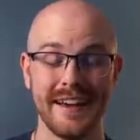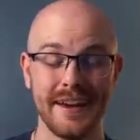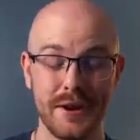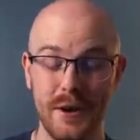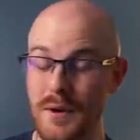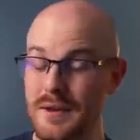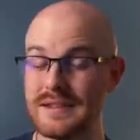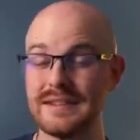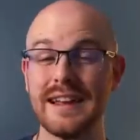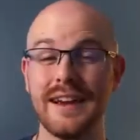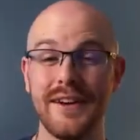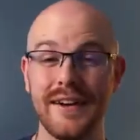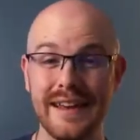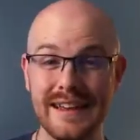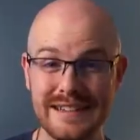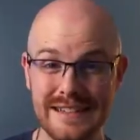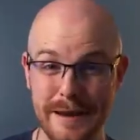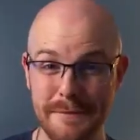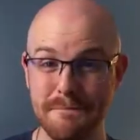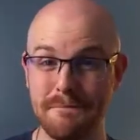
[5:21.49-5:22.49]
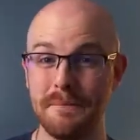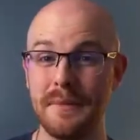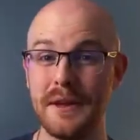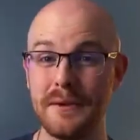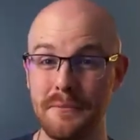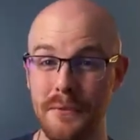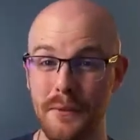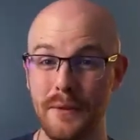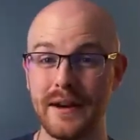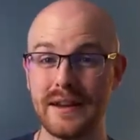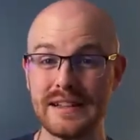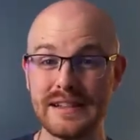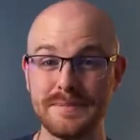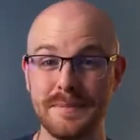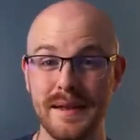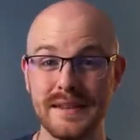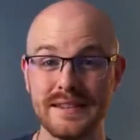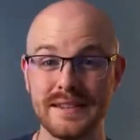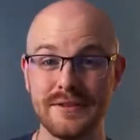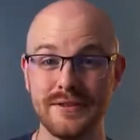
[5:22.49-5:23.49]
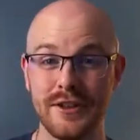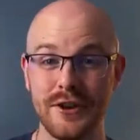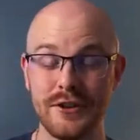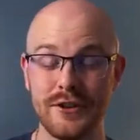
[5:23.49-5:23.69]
Coursera is a bit more expensive though.